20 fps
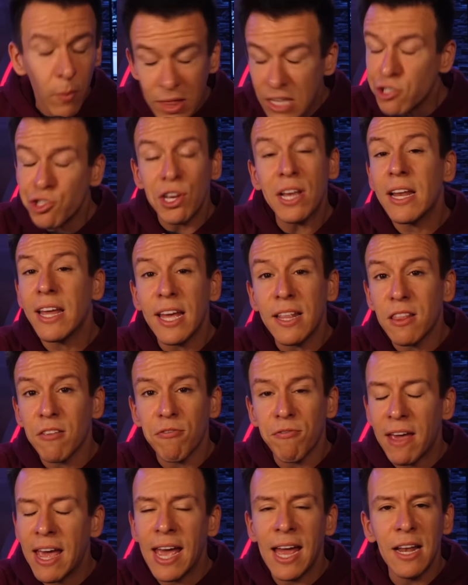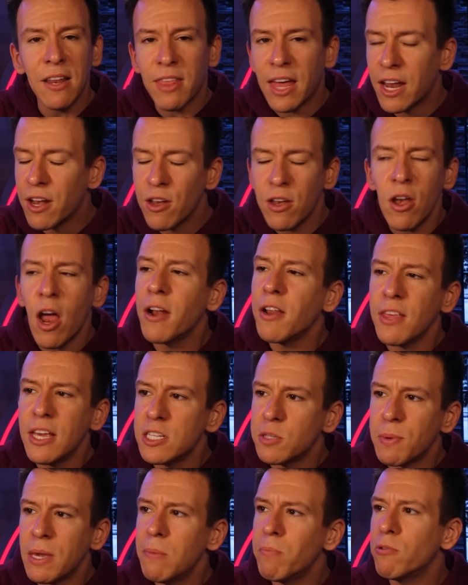When the shit hit the fan that none of
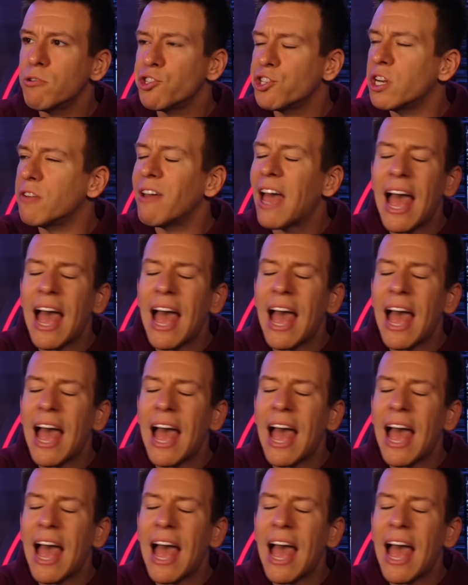these people should have